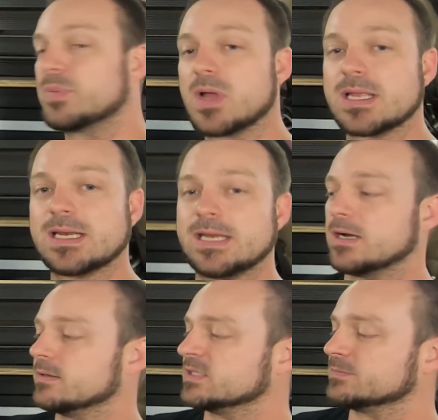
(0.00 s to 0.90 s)
plug in
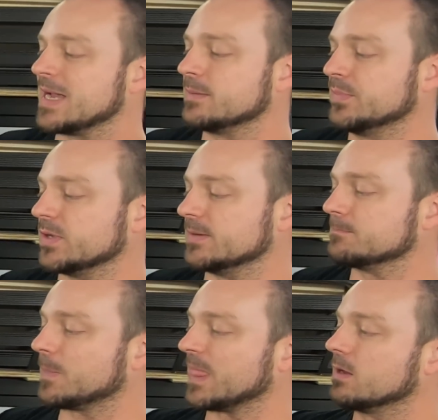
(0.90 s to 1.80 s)
here, and this is my input.
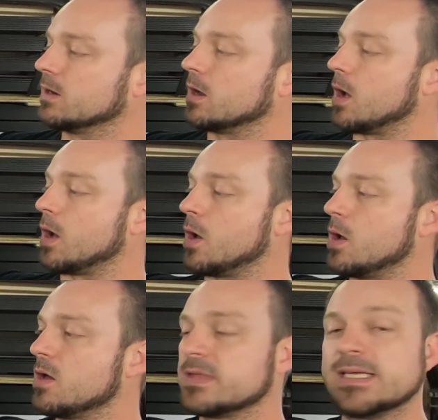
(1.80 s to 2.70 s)

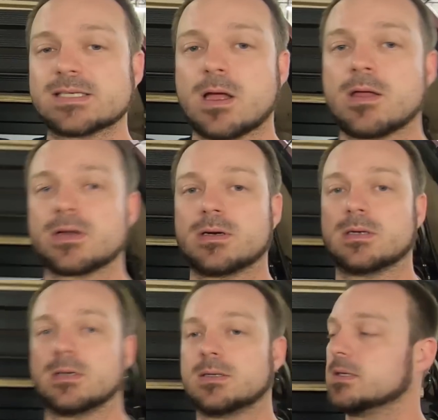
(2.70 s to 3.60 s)
All these
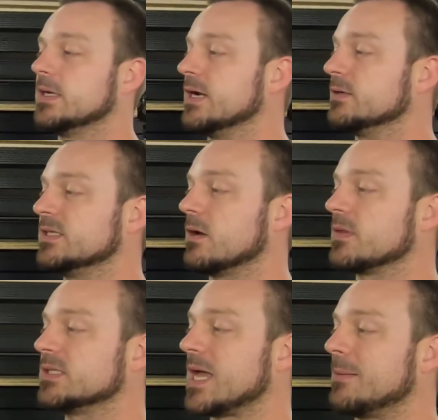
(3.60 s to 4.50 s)
other, here you see on
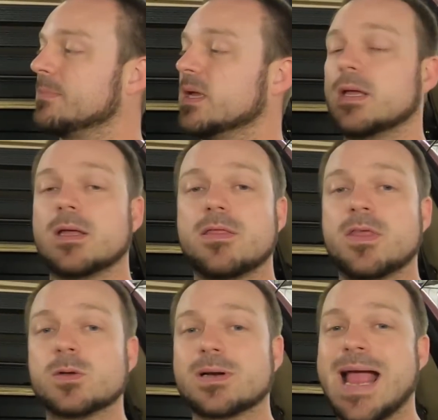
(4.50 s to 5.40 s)
the top,
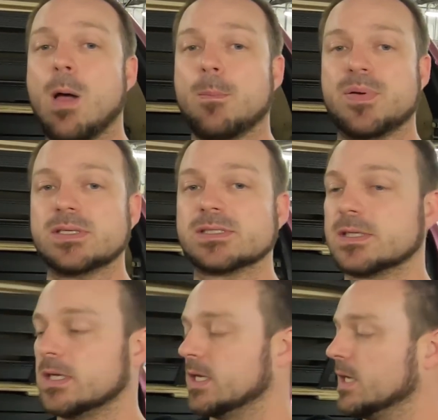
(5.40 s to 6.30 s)
those are outputs.
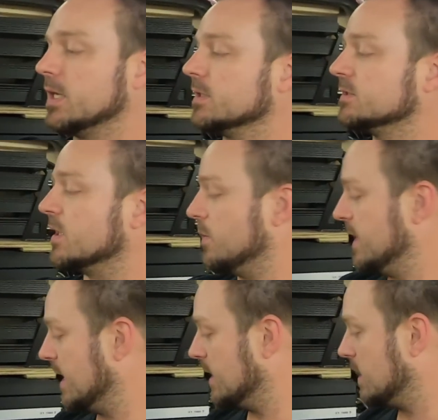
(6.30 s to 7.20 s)
So
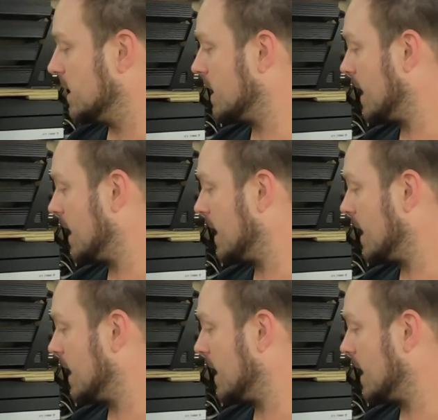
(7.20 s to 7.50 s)
then